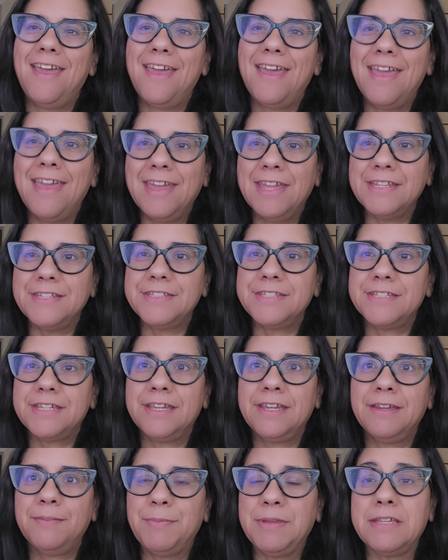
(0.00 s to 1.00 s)
And
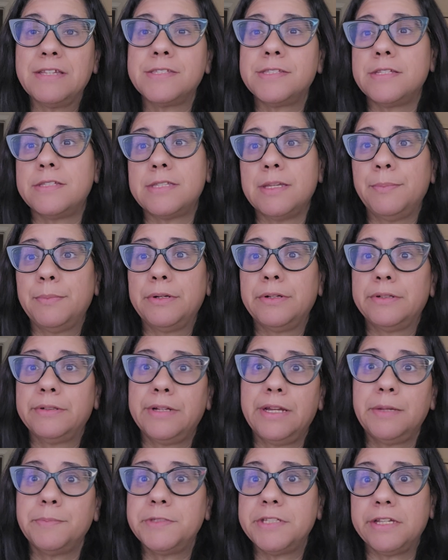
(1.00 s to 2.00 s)
because
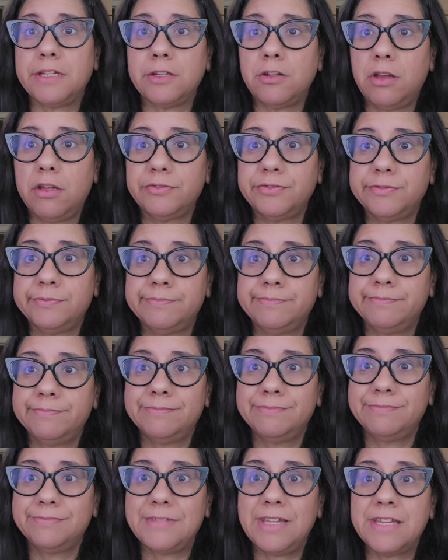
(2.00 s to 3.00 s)
December, I'm taking off,
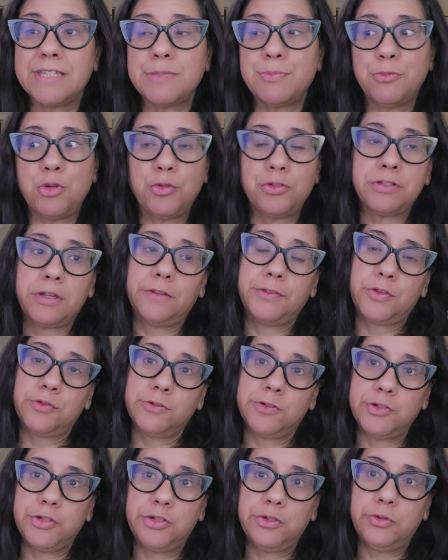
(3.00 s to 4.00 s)
as most
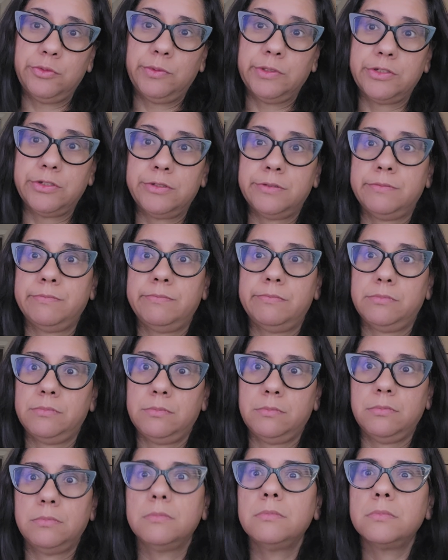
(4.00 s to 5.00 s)
authors do, which,
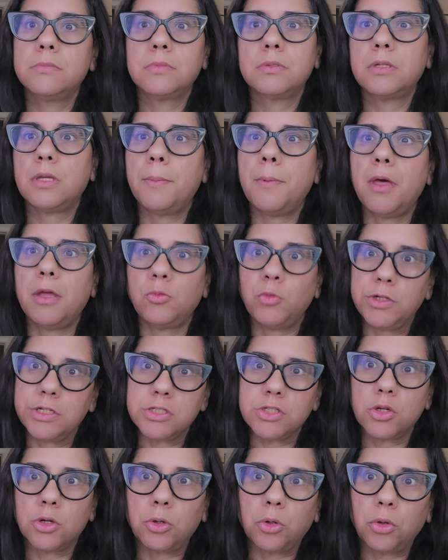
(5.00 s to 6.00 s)
come on, we
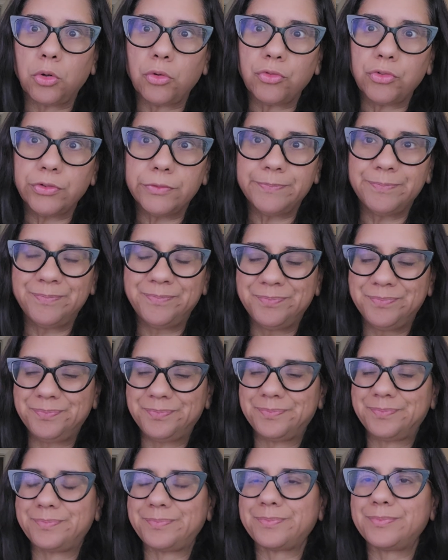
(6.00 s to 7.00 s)
deserve.
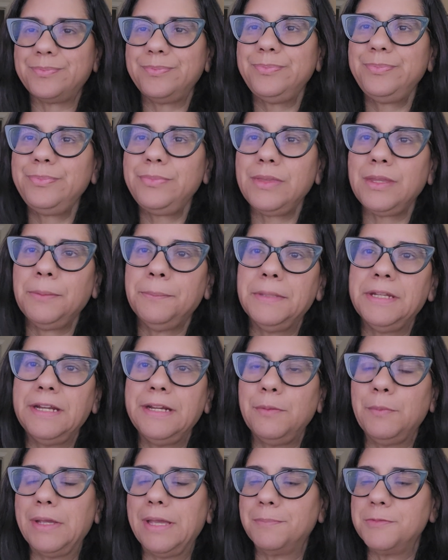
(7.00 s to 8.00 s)
But
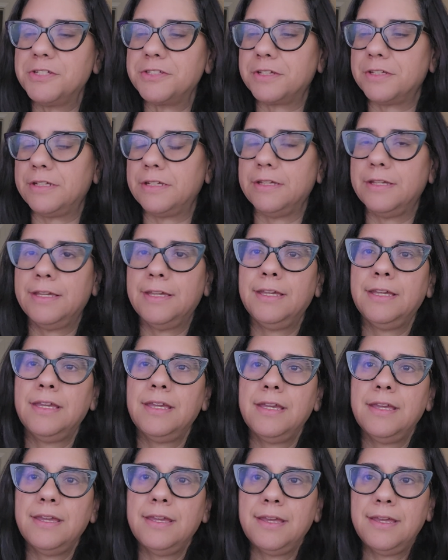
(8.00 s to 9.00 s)
anyway, I'm just going to
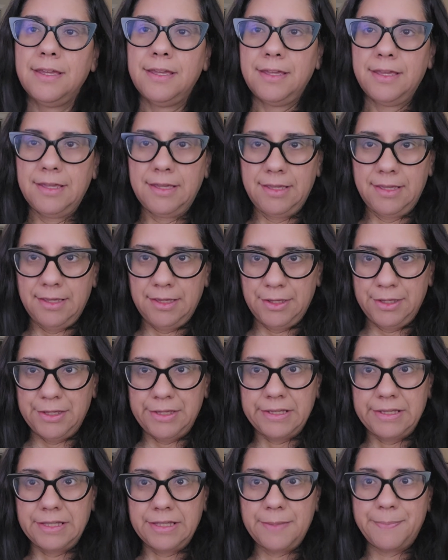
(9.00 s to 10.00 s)

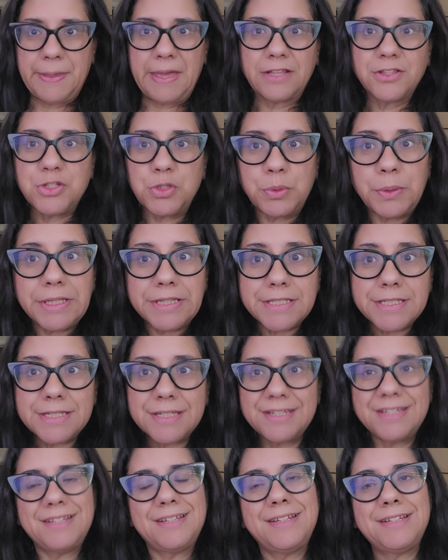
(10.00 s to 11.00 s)
get back to it.
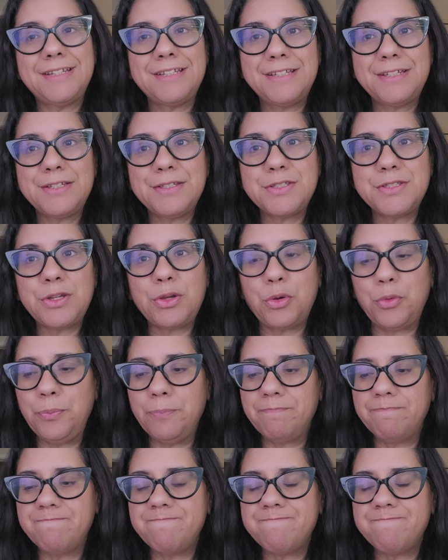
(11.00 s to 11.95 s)
So,